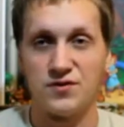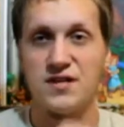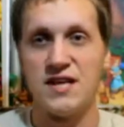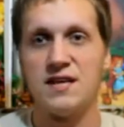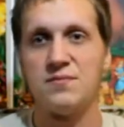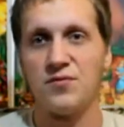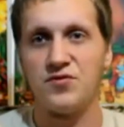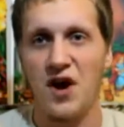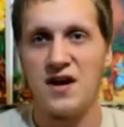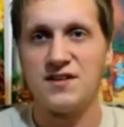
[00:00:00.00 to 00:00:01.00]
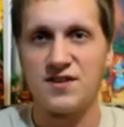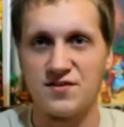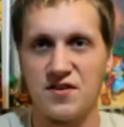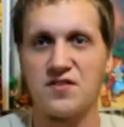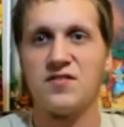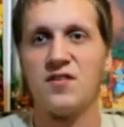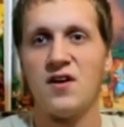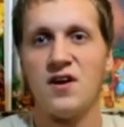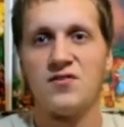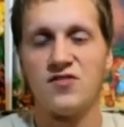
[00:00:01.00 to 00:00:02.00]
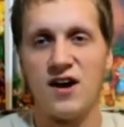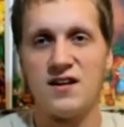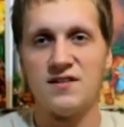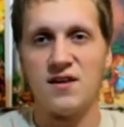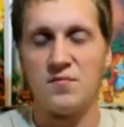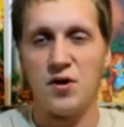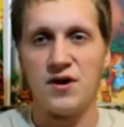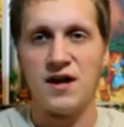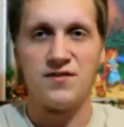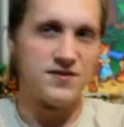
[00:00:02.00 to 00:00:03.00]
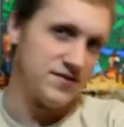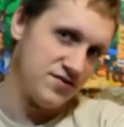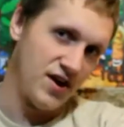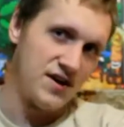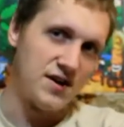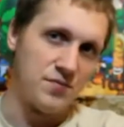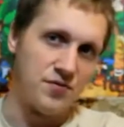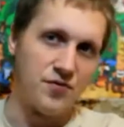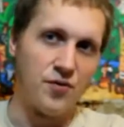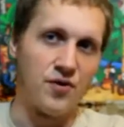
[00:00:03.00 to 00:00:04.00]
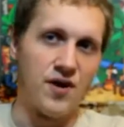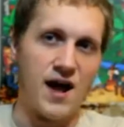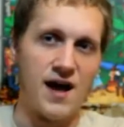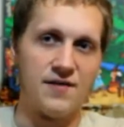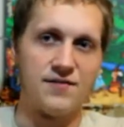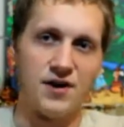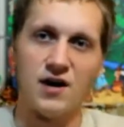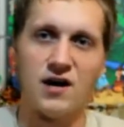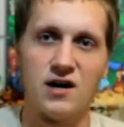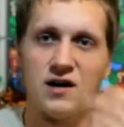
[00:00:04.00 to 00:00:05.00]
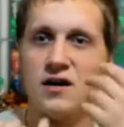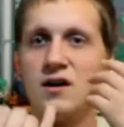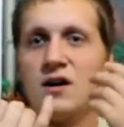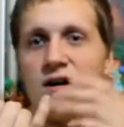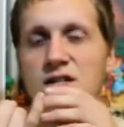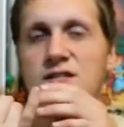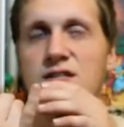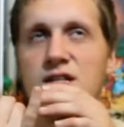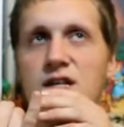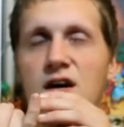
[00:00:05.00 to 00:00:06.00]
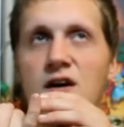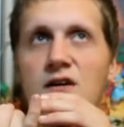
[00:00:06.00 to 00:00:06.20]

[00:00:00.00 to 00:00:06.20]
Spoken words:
team of shinies, like 6 shinies. I'm already at, this is shiny number 4. I have, let's see,